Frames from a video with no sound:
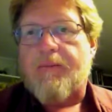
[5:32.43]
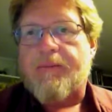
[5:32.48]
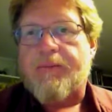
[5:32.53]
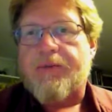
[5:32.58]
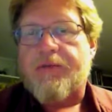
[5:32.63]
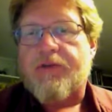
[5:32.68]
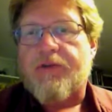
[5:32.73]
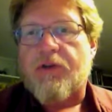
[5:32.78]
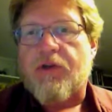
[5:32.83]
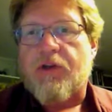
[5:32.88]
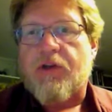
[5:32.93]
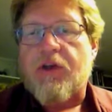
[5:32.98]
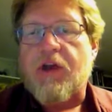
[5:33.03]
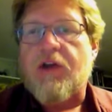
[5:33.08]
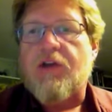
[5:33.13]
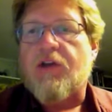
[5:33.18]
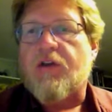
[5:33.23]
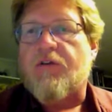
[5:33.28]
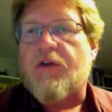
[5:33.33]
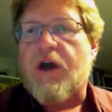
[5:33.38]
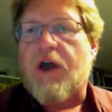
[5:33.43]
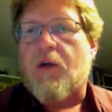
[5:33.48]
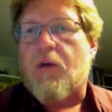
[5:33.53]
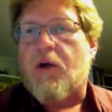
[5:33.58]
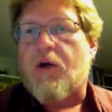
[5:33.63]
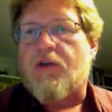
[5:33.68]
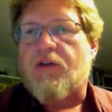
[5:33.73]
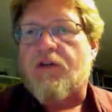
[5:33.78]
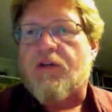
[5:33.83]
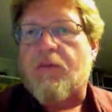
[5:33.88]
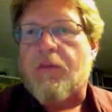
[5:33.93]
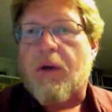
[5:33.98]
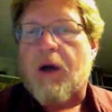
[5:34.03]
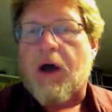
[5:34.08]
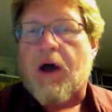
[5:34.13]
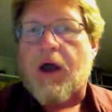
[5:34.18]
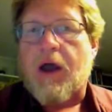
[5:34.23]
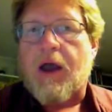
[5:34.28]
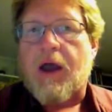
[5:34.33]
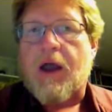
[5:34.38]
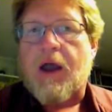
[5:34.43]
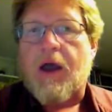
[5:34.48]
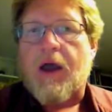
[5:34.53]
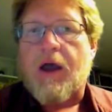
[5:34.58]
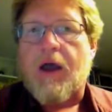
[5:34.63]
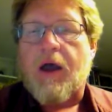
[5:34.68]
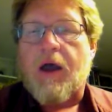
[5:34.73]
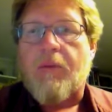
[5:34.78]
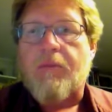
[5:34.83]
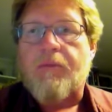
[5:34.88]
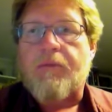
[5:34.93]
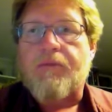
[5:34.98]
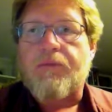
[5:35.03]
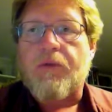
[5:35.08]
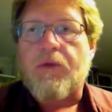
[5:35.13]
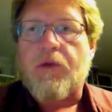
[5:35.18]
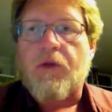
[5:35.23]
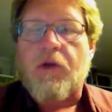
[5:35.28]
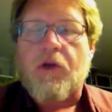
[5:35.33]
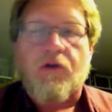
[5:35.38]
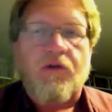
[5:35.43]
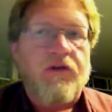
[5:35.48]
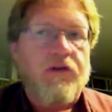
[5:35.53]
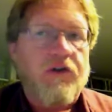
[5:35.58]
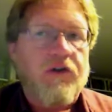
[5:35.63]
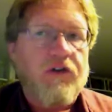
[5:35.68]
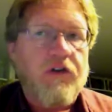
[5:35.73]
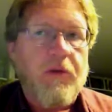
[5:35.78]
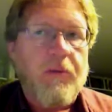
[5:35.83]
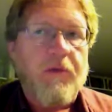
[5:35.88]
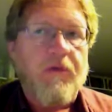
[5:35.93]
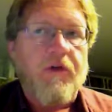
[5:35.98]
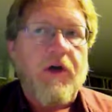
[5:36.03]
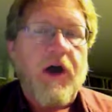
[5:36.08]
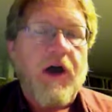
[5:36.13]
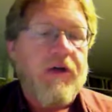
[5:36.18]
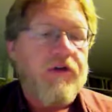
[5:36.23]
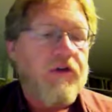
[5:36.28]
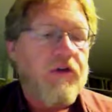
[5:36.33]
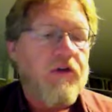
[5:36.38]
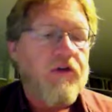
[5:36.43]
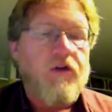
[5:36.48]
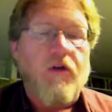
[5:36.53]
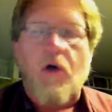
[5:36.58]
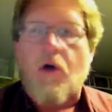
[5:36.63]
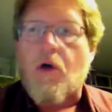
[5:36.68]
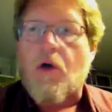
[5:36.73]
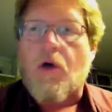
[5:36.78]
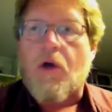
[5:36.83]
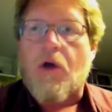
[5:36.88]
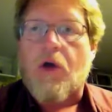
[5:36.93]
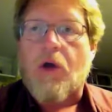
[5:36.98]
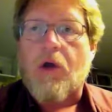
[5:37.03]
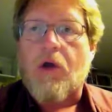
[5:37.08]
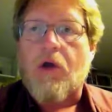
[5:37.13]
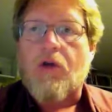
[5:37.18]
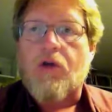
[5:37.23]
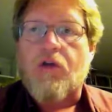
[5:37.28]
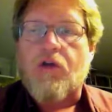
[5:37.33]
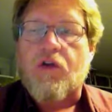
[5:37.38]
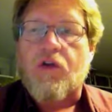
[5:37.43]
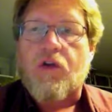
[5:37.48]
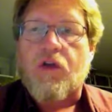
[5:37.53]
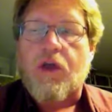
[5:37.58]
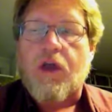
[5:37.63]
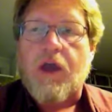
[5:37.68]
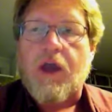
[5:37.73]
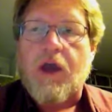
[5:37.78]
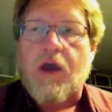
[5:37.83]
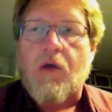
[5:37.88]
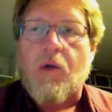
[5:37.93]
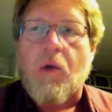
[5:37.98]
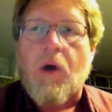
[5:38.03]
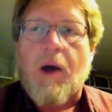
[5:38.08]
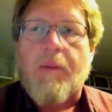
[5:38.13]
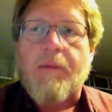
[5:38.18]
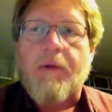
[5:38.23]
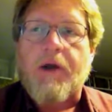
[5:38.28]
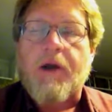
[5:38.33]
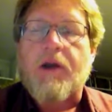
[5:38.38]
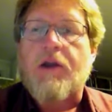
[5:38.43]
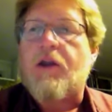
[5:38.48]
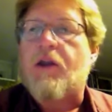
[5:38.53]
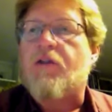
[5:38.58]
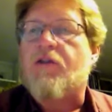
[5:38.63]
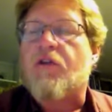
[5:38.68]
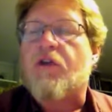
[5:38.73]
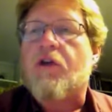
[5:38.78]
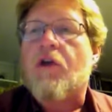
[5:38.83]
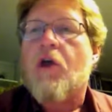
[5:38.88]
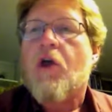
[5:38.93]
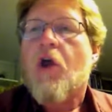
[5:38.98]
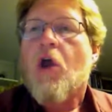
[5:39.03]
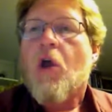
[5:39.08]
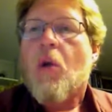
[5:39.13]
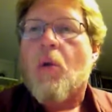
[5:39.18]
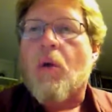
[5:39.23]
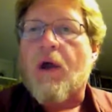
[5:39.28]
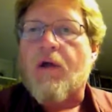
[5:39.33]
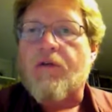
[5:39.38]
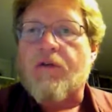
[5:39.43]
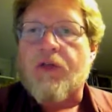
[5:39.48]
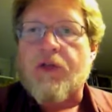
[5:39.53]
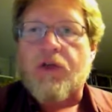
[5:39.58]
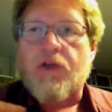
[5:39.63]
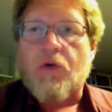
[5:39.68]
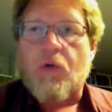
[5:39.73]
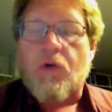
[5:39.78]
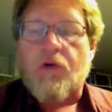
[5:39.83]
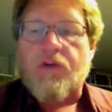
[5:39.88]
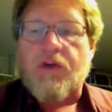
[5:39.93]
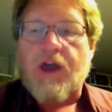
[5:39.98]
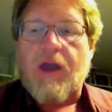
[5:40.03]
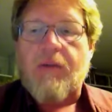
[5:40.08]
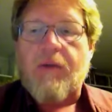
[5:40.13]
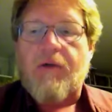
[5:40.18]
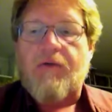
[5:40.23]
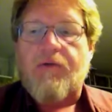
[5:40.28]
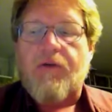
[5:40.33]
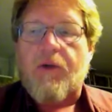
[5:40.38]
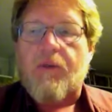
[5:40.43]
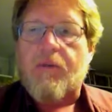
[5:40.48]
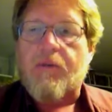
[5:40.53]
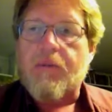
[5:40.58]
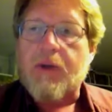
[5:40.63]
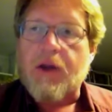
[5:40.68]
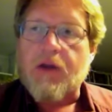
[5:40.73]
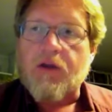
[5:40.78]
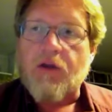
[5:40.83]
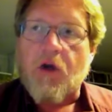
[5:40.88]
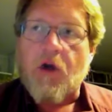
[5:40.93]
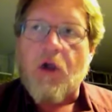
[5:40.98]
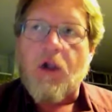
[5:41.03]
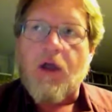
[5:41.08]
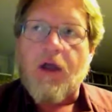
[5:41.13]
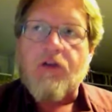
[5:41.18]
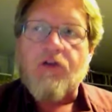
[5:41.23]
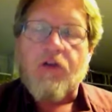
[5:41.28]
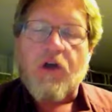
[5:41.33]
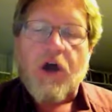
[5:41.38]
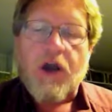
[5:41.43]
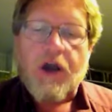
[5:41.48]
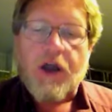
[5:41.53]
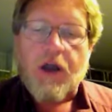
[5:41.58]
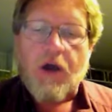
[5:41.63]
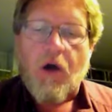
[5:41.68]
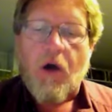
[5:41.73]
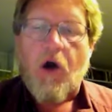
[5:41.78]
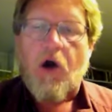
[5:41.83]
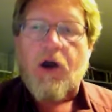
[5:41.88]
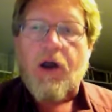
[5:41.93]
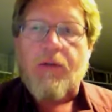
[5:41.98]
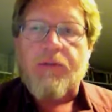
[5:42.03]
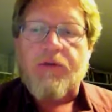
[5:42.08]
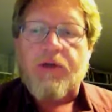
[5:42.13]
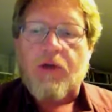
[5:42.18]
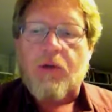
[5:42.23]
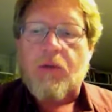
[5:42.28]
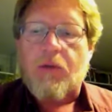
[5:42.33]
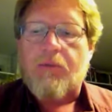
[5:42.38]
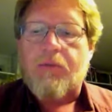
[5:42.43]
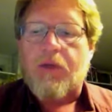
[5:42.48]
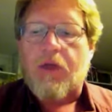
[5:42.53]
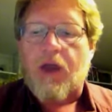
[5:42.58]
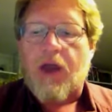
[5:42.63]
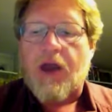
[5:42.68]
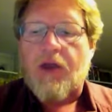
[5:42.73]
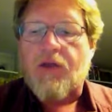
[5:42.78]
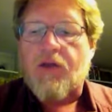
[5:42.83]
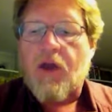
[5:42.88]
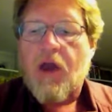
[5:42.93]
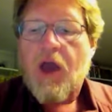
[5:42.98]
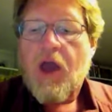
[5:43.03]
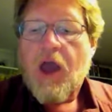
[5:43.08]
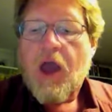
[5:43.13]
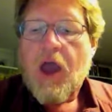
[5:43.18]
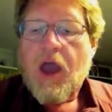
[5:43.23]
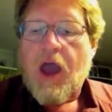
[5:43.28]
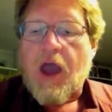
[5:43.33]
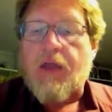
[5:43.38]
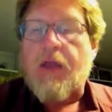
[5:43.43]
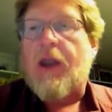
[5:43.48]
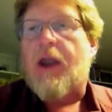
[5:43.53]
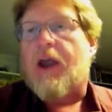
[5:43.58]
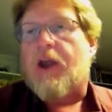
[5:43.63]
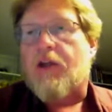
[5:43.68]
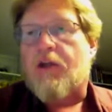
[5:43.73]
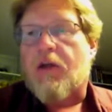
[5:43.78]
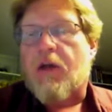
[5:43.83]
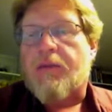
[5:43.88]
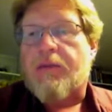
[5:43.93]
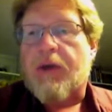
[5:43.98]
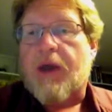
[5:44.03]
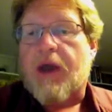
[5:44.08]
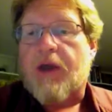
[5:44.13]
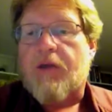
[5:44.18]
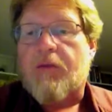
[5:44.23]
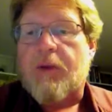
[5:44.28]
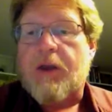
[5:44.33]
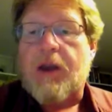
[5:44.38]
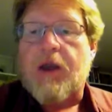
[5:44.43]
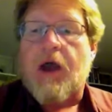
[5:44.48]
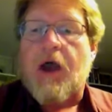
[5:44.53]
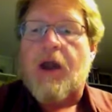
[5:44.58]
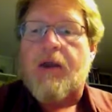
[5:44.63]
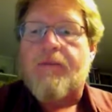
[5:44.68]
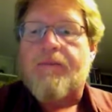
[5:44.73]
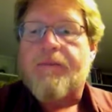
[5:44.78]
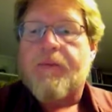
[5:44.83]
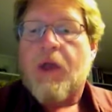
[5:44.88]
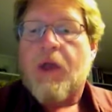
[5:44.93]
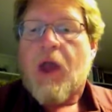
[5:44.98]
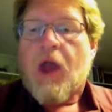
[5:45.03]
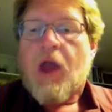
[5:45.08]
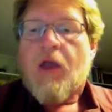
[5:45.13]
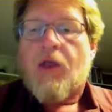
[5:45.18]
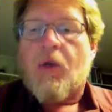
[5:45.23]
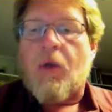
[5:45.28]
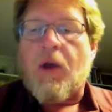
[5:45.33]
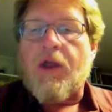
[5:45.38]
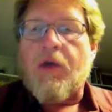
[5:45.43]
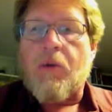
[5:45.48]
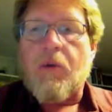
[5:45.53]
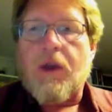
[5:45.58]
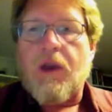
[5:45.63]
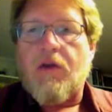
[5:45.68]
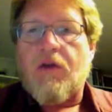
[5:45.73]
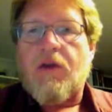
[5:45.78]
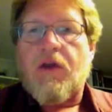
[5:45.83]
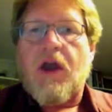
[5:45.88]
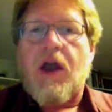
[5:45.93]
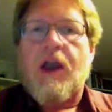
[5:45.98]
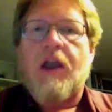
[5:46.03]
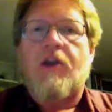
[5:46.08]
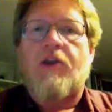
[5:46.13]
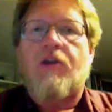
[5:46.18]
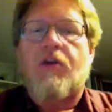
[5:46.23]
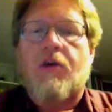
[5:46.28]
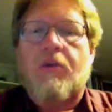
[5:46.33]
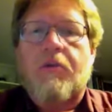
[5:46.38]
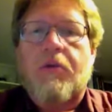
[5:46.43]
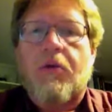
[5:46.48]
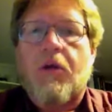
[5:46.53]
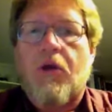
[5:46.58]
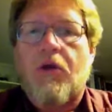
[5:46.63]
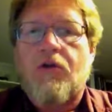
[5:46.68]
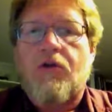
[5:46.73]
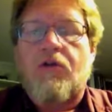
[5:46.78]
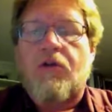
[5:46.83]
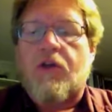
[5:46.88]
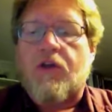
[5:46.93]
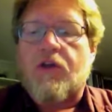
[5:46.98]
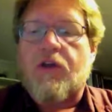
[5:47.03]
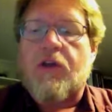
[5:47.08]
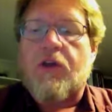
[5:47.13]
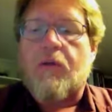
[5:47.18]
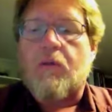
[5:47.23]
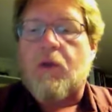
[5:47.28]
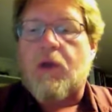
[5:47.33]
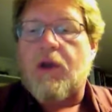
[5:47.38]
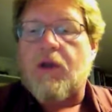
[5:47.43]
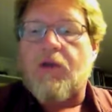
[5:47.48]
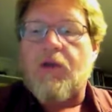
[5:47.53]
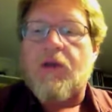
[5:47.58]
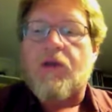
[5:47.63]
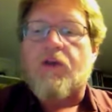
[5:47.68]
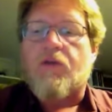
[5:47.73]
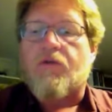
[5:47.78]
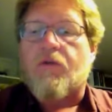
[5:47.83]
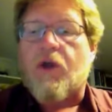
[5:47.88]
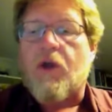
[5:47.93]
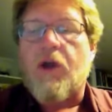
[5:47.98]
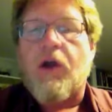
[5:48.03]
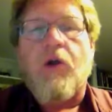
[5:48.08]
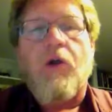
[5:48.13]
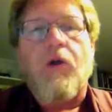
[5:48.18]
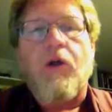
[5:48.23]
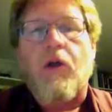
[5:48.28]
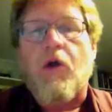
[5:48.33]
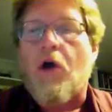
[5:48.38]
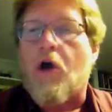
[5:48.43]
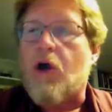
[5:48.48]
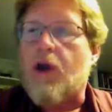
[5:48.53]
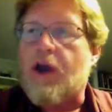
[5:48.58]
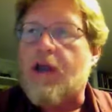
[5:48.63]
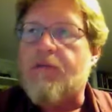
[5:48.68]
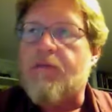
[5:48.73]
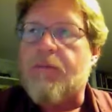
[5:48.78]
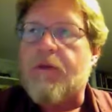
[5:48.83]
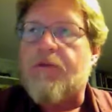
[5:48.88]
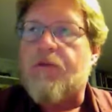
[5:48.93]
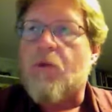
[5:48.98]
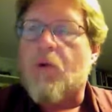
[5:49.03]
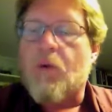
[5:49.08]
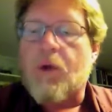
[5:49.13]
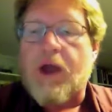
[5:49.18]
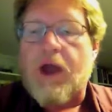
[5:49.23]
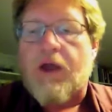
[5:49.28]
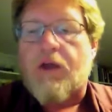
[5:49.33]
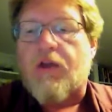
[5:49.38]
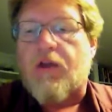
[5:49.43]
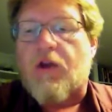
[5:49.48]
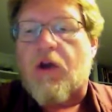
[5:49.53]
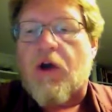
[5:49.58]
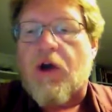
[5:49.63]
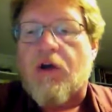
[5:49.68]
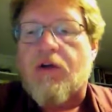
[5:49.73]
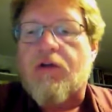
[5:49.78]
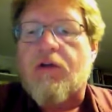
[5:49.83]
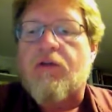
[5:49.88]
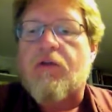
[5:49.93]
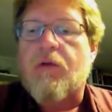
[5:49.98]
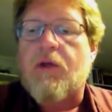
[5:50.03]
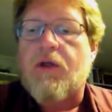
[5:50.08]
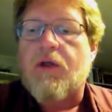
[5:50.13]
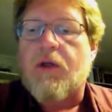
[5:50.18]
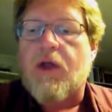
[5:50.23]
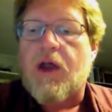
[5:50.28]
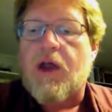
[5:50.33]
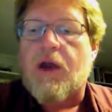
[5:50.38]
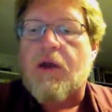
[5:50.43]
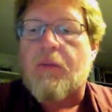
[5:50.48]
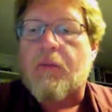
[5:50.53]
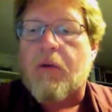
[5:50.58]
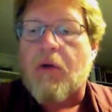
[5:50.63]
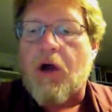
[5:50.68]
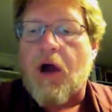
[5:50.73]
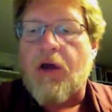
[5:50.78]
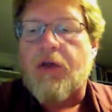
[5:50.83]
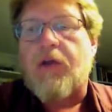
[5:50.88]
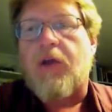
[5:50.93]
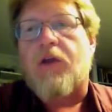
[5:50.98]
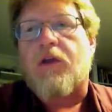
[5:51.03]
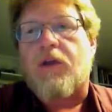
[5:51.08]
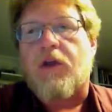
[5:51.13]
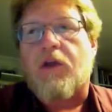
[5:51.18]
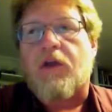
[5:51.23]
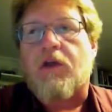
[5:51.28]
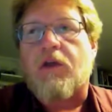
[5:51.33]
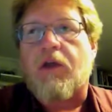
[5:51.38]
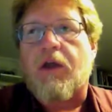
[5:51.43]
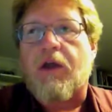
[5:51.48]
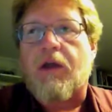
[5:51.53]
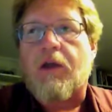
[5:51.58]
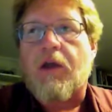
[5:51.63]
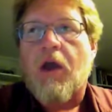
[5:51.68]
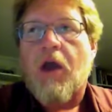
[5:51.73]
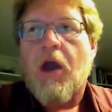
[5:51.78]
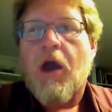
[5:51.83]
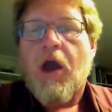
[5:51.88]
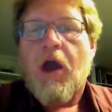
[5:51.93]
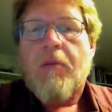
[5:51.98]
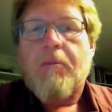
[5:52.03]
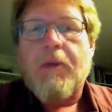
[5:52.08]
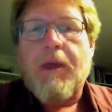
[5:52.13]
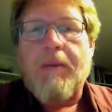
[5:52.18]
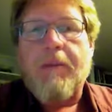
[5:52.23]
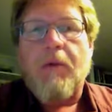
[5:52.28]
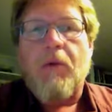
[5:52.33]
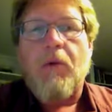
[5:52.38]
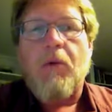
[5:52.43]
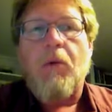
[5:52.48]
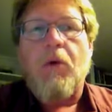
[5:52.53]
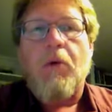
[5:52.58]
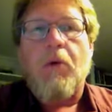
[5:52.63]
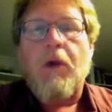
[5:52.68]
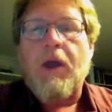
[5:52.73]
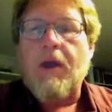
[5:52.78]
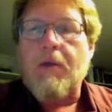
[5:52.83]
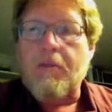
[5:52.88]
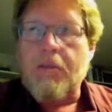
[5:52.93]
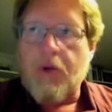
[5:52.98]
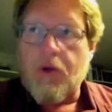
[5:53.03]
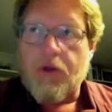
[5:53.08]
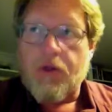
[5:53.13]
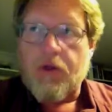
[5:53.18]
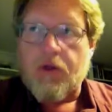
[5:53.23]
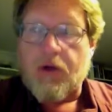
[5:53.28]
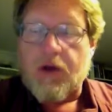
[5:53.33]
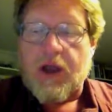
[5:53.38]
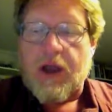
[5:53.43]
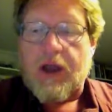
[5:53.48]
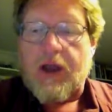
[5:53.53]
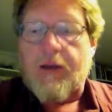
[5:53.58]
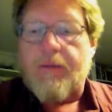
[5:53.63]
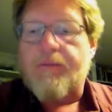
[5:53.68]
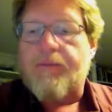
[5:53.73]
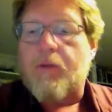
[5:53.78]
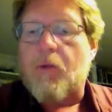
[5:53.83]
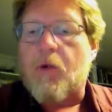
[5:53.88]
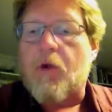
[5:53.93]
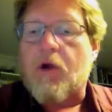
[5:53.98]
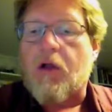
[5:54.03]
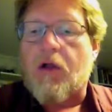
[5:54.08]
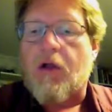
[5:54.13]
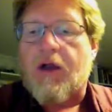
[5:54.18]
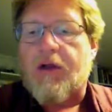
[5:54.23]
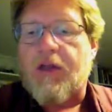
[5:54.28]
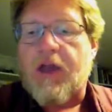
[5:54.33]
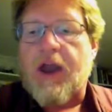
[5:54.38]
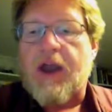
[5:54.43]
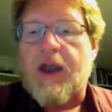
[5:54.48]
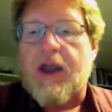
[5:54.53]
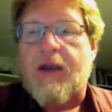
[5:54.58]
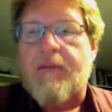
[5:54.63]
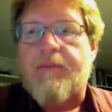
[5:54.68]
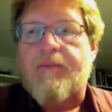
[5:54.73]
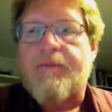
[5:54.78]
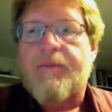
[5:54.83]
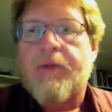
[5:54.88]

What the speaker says: student teaching evaluations by university supervisors or the cooperating teacher, wherever this source came in from. But it's all electronic, all comes in one place, and then something has to be done. The way that we decided to approach this, and we did this very early on, even before we had STARS, is we set our processes that people will input their data. We'll collect that in.